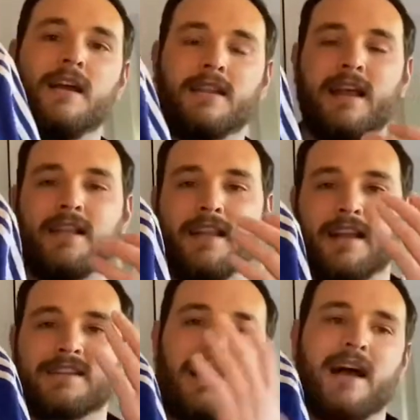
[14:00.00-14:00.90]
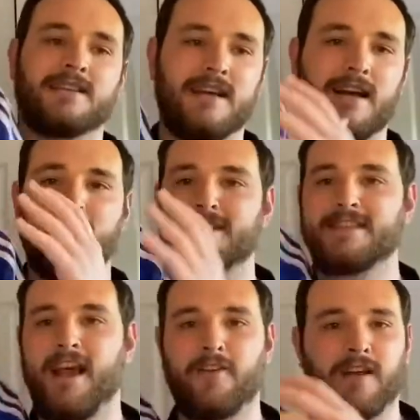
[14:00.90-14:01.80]
They had the likes of Hazard,
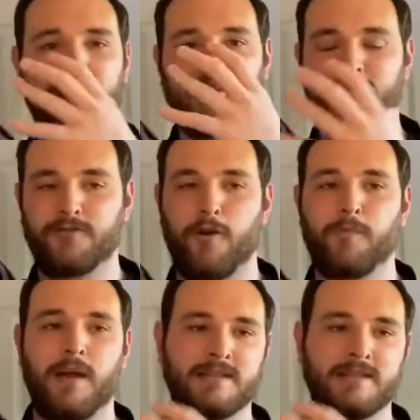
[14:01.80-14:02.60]
Terry, Drogba,